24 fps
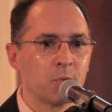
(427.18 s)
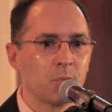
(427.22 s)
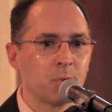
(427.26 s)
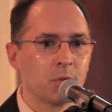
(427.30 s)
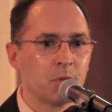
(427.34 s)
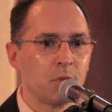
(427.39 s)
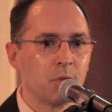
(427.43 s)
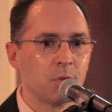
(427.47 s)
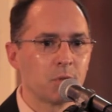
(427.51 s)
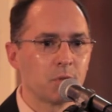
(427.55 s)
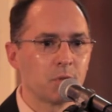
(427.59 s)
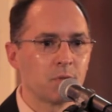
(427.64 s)

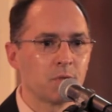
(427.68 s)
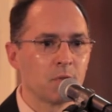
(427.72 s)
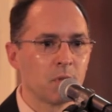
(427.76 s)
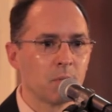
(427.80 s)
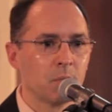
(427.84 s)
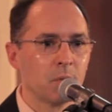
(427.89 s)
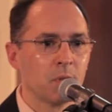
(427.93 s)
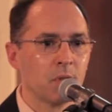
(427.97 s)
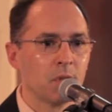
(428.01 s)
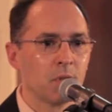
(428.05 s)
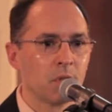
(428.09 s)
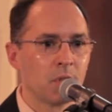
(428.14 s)
which uses
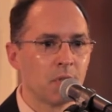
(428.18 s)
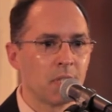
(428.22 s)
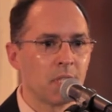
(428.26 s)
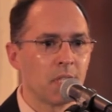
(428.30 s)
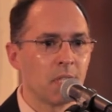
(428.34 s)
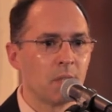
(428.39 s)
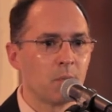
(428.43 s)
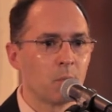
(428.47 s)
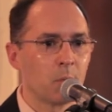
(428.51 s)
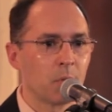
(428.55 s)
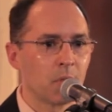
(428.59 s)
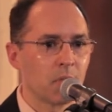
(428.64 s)
verbal learning
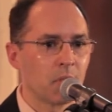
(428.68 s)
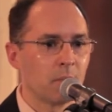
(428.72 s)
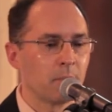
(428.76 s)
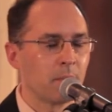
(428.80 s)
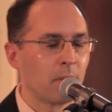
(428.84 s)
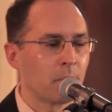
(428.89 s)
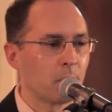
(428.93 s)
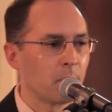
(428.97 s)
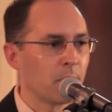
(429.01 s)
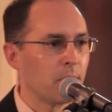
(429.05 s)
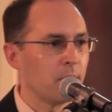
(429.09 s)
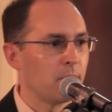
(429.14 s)
and working
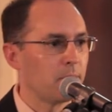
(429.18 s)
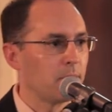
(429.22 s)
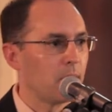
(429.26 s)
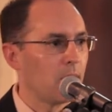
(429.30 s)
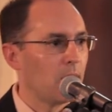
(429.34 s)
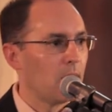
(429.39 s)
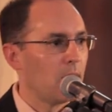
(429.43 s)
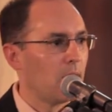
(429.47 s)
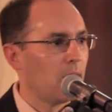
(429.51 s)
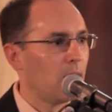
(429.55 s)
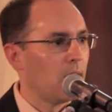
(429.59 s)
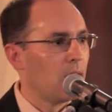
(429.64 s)
memory.
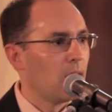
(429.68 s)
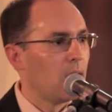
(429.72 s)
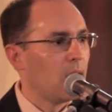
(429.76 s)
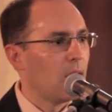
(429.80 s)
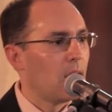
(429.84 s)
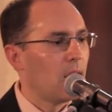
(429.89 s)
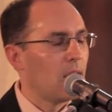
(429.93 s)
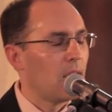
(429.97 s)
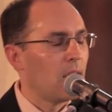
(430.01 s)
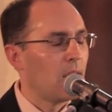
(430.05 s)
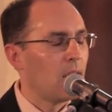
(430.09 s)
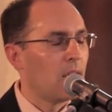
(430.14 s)

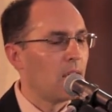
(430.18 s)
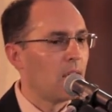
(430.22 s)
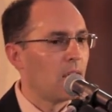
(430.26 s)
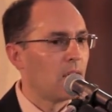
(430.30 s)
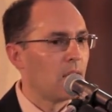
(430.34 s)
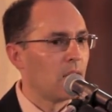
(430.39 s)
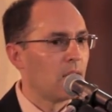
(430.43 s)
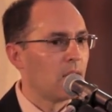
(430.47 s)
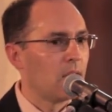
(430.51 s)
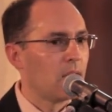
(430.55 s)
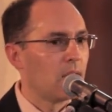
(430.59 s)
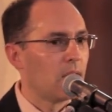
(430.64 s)

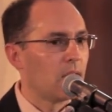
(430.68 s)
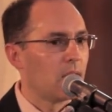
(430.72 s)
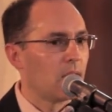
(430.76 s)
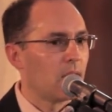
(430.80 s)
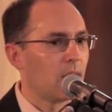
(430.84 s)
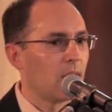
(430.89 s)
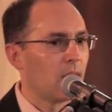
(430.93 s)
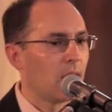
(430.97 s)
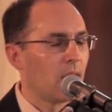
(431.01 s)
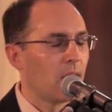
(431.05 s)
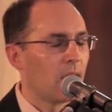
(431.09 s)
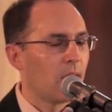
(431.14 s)
And
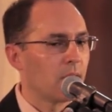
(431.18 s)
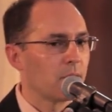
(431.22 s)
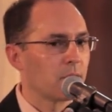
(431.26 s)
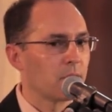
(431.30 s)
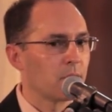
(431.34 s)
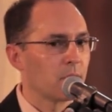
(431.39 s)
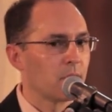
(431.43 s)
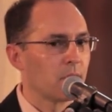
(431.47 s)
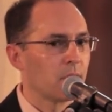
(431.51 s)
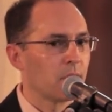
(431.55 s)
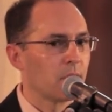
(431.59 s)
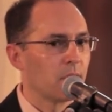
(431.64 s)

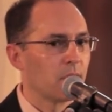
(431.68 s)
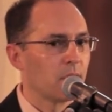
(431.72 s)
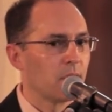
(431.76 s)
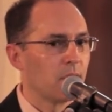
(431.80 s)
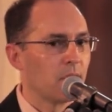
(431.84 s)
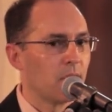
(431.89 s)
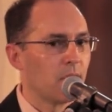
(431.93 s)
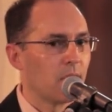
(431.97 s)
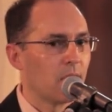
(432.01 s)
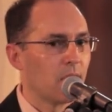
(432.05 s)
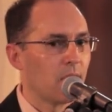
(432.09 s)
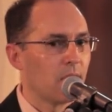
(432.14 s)

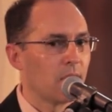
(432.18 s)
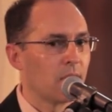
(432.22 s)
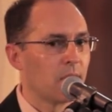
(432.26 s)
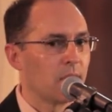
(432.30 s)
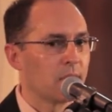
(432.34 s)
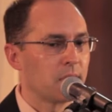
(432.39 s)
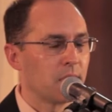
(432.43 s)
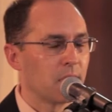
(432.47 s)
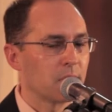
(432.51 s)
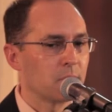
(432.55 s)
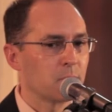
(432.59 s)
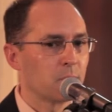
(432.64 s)
after the
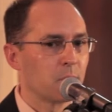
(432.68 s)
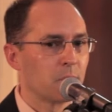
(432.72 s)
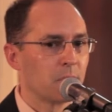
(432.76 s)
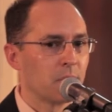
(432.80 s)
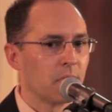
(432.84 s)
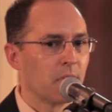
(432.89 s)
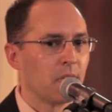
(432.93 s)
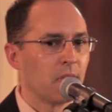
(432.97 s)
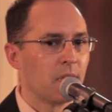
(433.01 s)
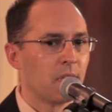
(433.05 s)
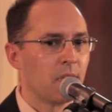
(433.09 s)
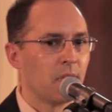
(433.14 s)
tests were
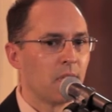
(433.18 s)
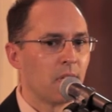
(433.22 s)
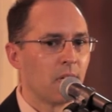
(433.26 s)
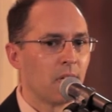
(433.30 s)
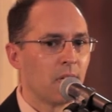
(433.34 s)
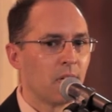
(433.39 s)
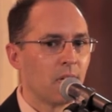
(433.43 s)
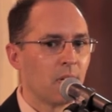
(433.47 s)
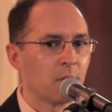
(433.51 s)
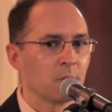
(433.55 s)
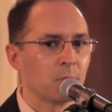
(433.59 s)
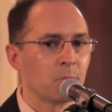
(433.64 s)
done,
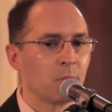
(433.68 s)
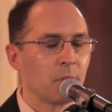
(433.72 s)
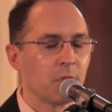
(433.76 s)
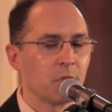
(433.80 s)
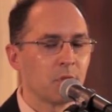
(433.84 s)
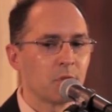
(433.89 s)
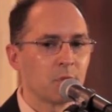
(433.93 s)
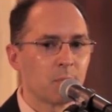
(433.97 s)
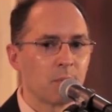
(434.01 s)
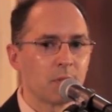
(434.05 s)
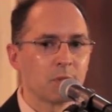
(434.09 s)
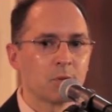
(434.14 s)
I was pretty
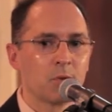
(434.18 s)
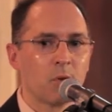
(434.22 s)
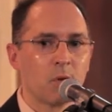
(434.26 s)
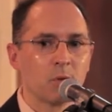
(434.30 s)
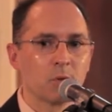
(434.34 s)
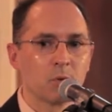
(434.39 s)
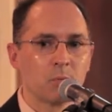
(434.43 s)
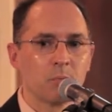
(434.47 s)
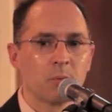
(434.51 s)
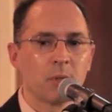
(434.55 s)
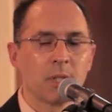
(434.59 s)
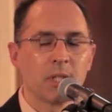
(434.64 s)
sure my scores
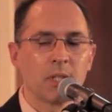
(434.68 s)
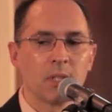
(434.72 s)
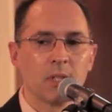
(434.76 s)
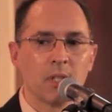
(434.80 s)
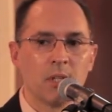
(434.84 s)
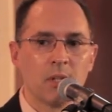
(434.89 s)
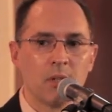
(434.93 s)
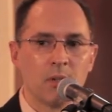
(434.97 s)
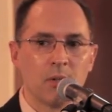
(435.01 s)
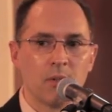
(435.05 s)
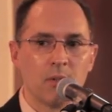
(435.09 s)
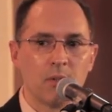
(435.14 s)
were pretty
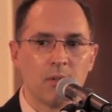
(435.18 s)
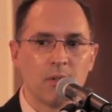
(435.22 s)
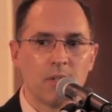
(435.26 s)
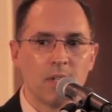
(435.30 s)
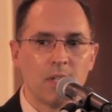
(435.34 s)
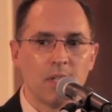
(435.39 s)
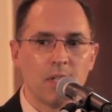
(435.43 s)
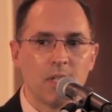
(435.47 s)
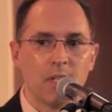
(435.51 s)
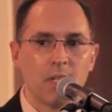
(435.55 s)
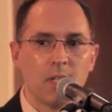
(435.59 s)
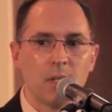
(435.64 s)
low.
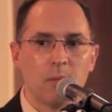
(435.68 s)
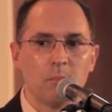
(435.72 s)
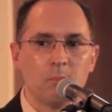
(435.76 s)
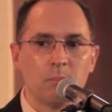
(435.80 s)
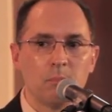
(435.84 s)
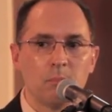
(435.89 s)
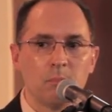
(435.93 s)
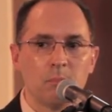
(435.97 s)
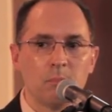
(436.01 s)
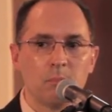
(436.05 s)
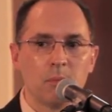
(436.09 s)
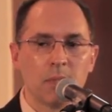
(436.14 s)

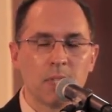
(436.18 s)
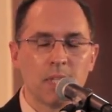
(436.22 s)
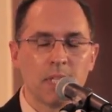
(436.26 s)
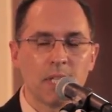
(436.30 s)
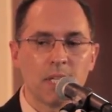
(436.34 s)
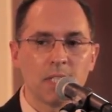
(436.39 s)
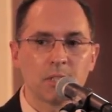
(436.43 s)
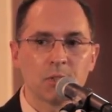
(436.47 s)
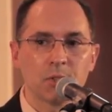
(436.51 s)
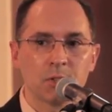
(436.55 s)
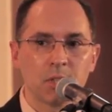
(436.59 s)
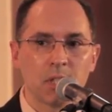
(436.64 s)
But then
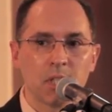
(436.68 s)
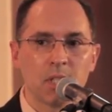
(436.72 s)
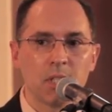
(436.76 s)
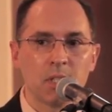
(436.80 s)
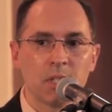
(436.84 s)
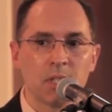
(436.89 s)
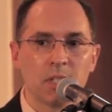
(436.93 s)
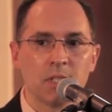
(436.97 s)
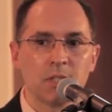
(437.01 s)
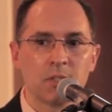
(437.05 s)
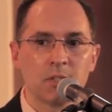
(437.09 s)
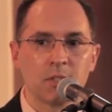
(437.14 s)
I started
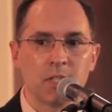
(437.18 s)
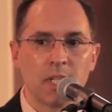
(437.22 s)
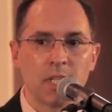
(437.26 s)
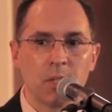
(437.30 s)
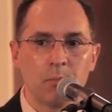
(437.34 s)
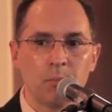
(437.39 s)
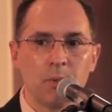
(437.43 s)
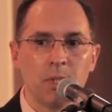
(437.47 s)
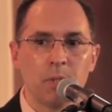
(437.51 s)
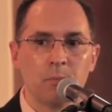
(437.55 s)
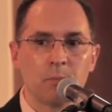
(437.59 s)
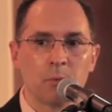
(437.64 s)
the
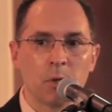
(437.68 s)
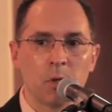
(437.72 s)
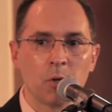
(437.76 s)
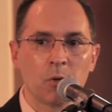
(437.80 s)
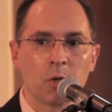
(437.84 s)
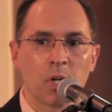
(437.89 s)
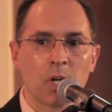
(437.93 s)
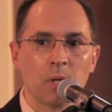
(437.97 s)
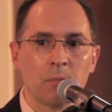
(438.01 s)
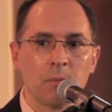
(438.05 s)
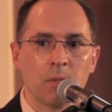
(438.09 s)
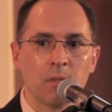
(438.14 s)
10-week
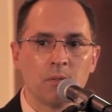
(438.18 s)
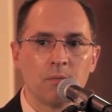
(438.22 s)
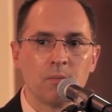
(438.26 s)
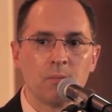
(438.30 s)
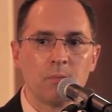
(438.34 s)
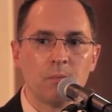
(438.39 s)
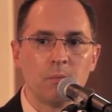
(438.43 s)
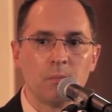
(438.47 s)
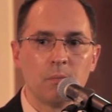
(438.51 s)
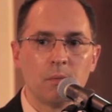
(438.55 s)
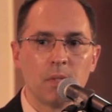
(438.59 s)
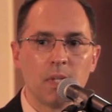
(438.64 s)
program of
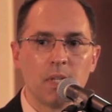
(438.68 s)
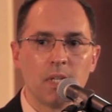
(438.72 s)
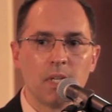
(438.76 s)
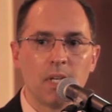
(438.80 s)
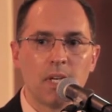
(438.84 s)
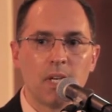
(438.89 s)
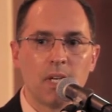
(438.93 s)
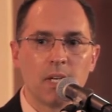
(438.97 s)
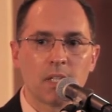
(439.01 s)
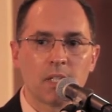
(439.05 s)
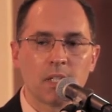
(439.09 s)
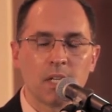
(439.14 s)

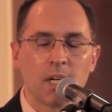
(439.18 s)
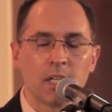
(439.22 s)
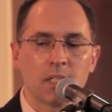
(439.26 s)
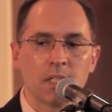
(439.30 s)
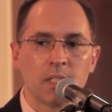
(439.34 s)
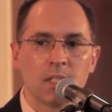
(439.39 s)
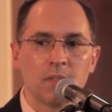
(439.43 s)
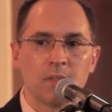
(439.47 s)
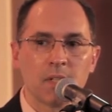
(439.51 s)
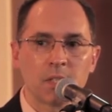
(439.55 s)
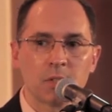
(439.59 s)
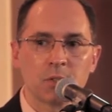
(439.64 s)

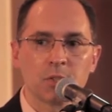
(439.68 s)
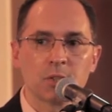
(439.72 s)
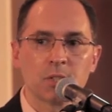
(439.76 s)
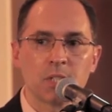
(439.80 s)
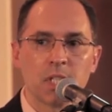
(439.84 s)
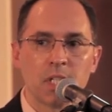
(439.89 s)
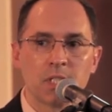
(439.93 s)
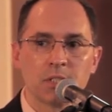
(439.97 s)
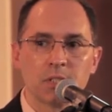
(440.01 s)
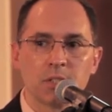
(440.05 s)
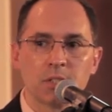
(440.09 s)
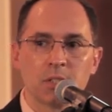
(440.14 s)
cognitive
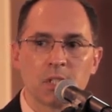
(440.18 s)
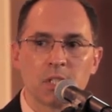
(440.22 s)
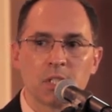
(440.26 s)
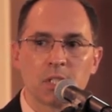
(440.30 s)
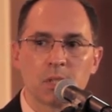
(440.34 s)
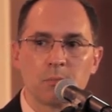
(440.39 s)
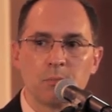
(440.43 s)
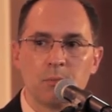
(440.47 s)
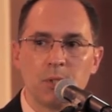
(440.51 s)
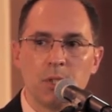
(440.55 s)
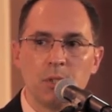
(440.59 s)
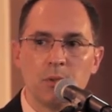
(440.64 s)
exercises on a
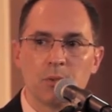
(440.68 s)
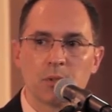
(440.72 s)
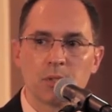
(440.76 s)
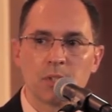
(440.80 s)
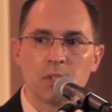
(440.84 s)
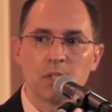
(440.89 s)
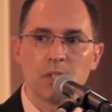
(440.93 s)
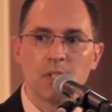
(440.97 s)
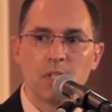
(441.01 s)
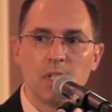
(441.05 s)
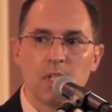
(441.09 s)
computer,